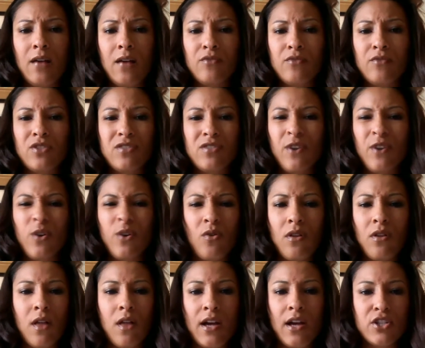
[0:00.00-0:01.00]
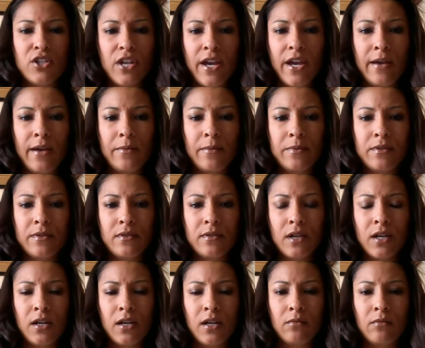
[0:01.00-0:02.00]
Just photo collage apps.
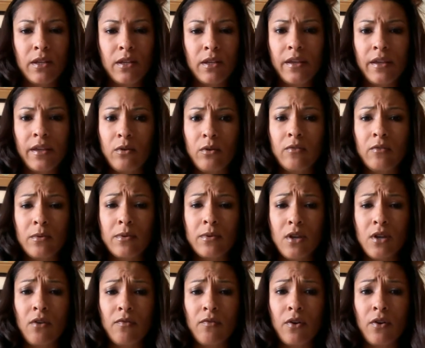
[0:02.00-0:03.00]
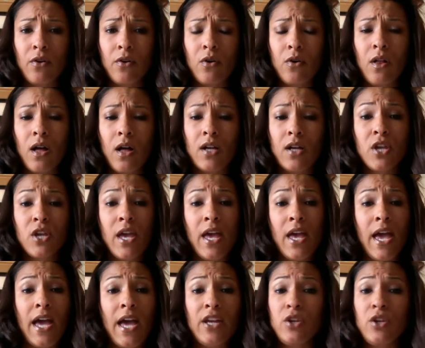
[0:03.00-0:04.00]
I think one of them is called Photo Collage.
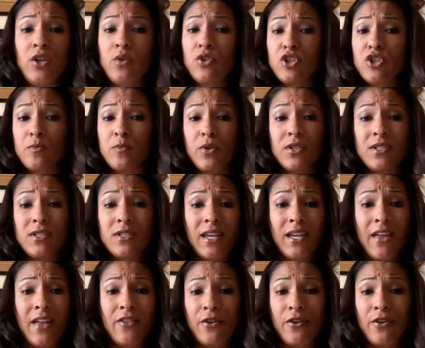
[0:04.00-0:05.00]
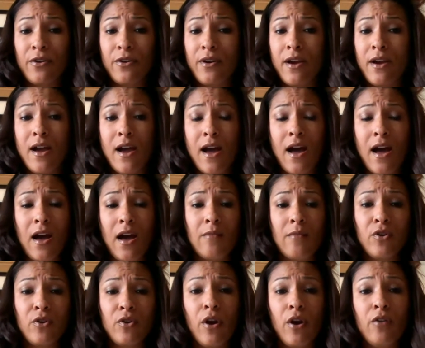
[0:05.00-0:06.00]
And you can just put together
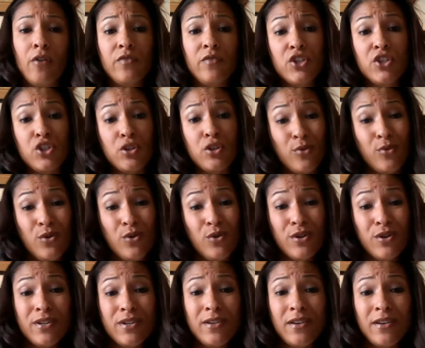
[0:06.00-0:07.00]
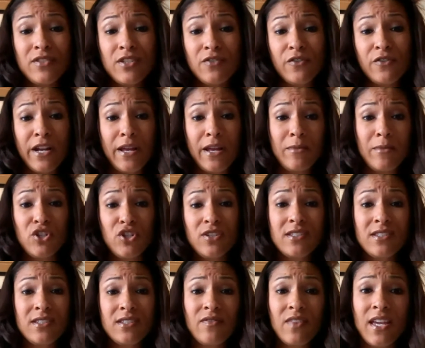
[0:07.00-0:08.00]
your own vision board of different
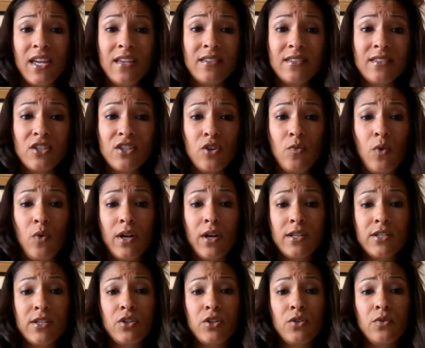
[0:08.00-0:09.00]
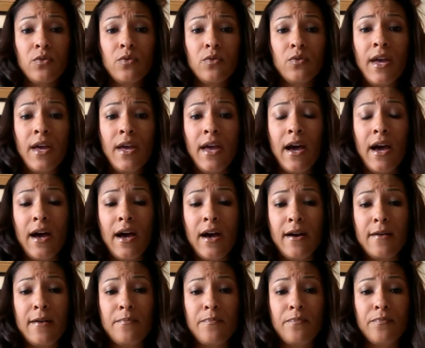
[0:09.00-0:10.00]
images of things that you want to,
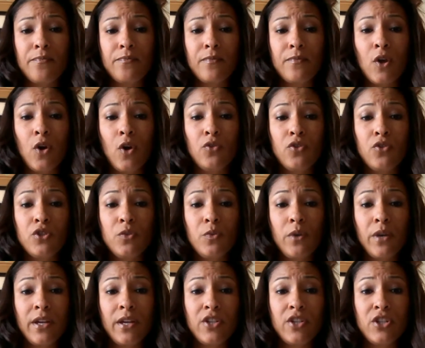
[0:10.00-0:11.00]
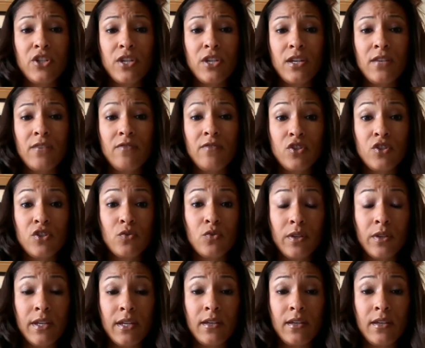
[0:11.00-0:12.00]
goals you want to achieve
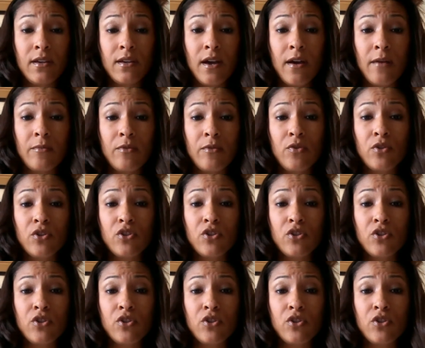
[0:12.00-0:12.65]
visually. You can